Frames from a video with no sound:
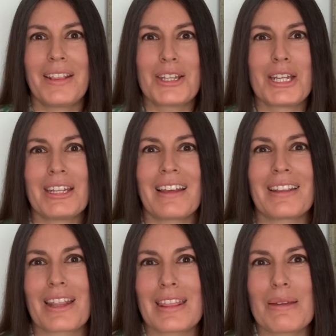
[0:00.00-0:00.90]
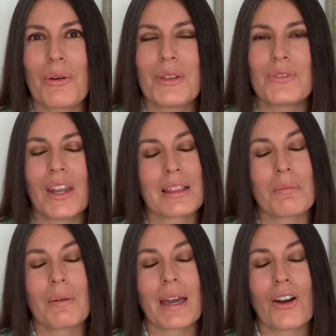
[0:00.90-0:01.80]
This is like the theme of this video. I think
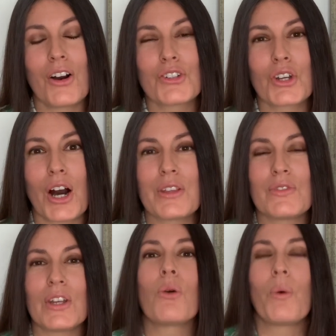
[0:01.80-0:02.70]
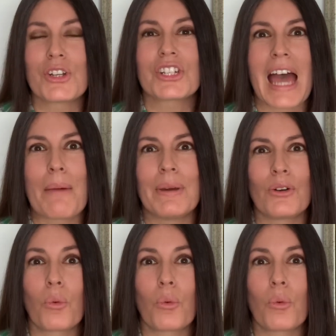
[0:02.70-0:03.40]
maybe I should call this video what just happened,